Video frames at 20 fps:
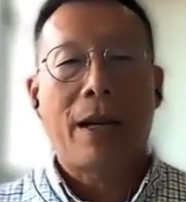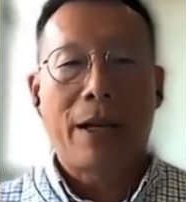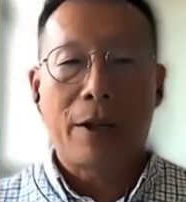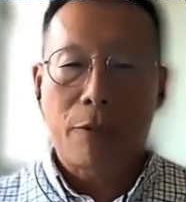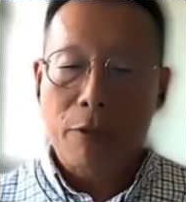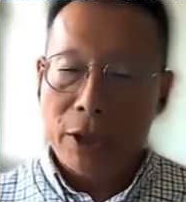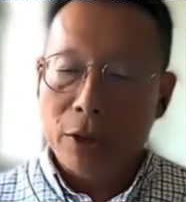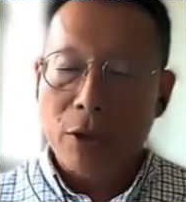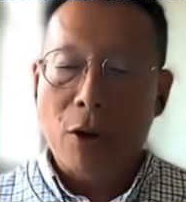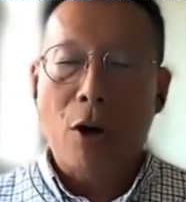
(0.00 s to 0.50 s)

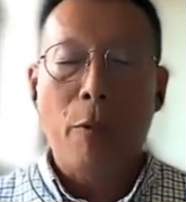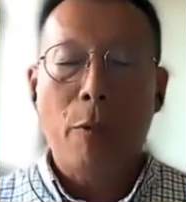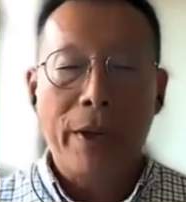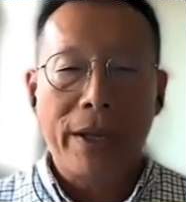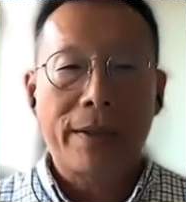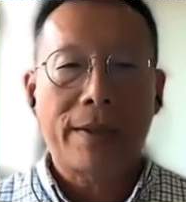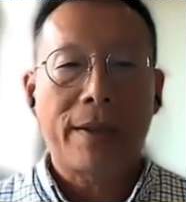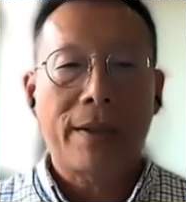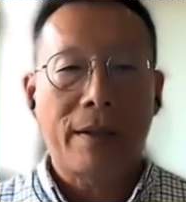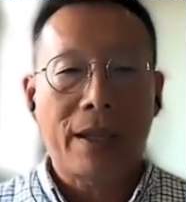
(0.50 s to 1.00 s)
I try to
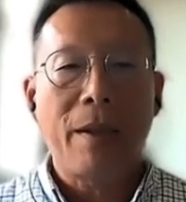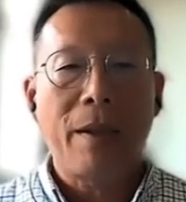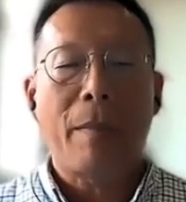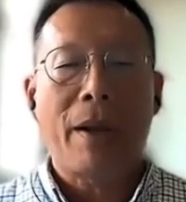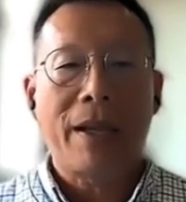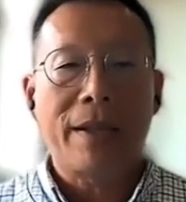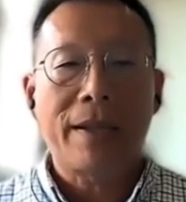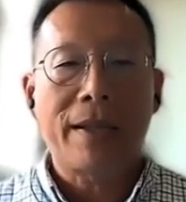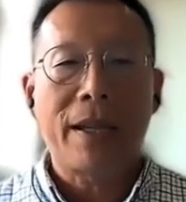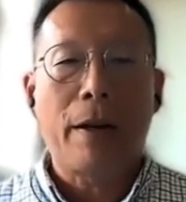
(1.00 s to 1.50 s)
always uh,
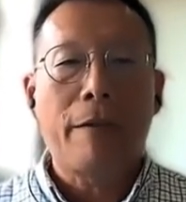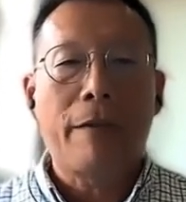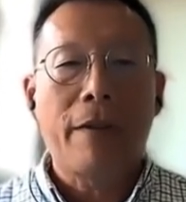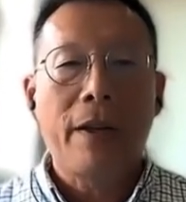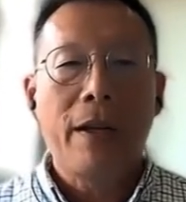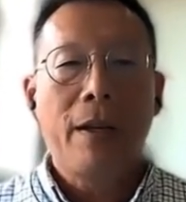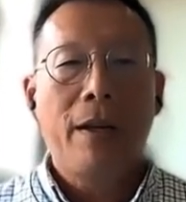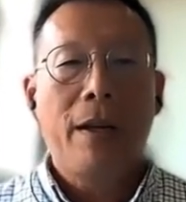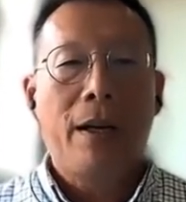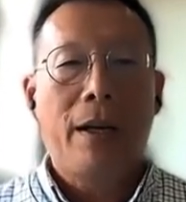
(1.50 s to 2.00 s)
keep myself
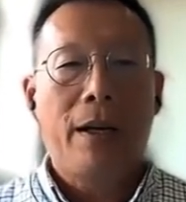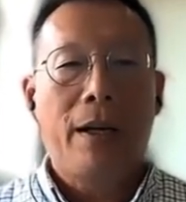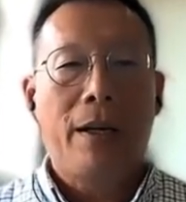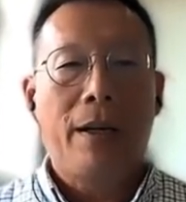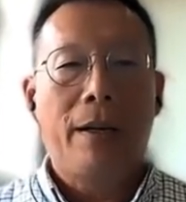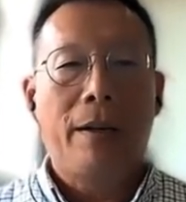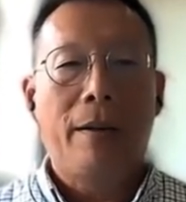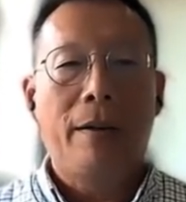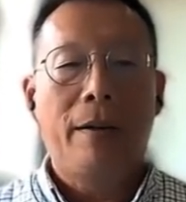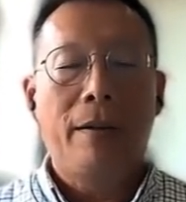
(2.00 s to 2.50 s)

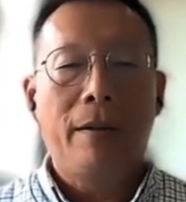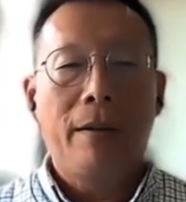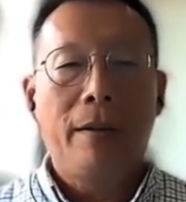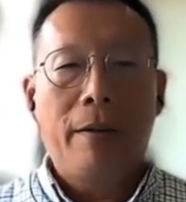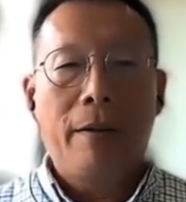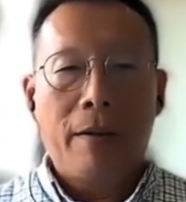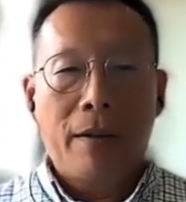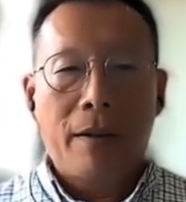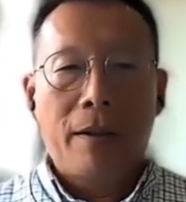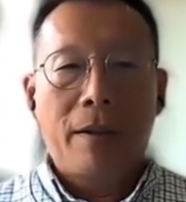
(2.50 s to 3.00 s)
uh,
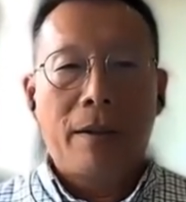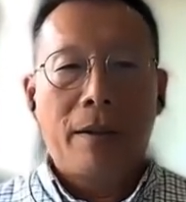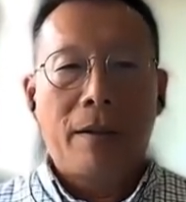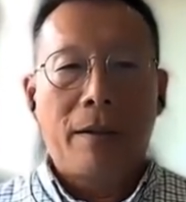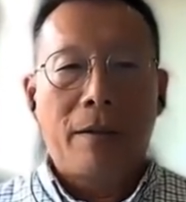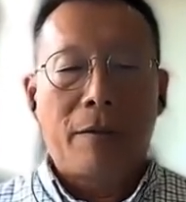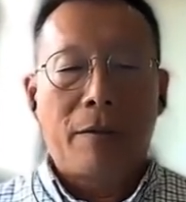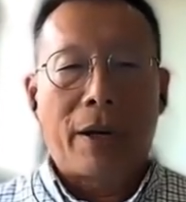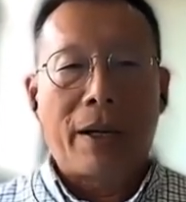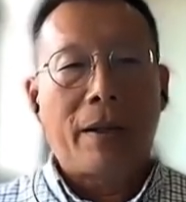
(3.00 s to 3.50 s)

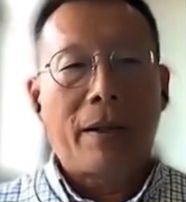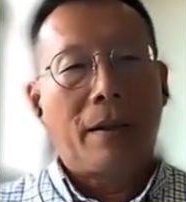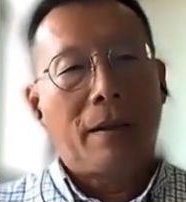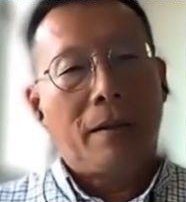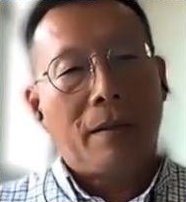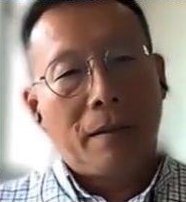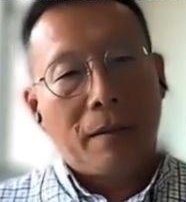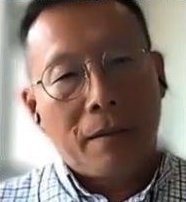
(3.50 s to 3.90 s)
right?